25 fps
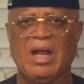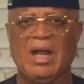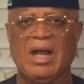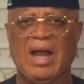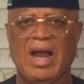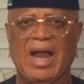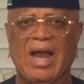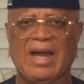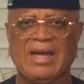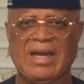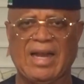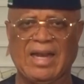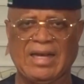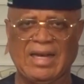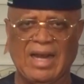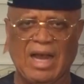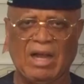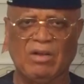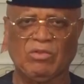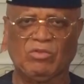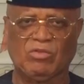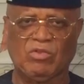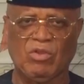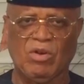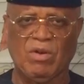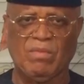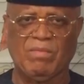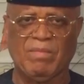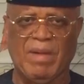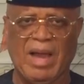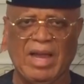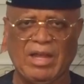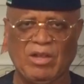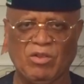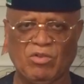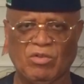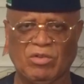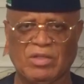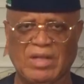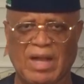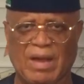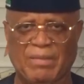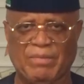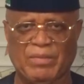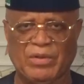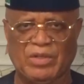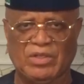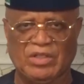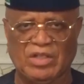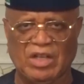I had announced during my youth
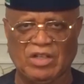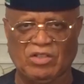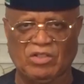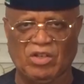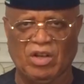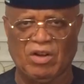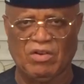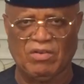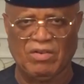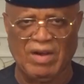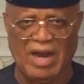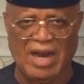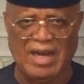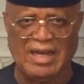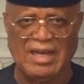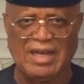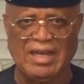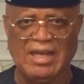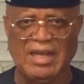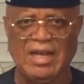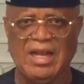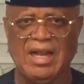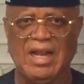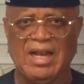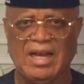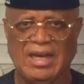appreciation rally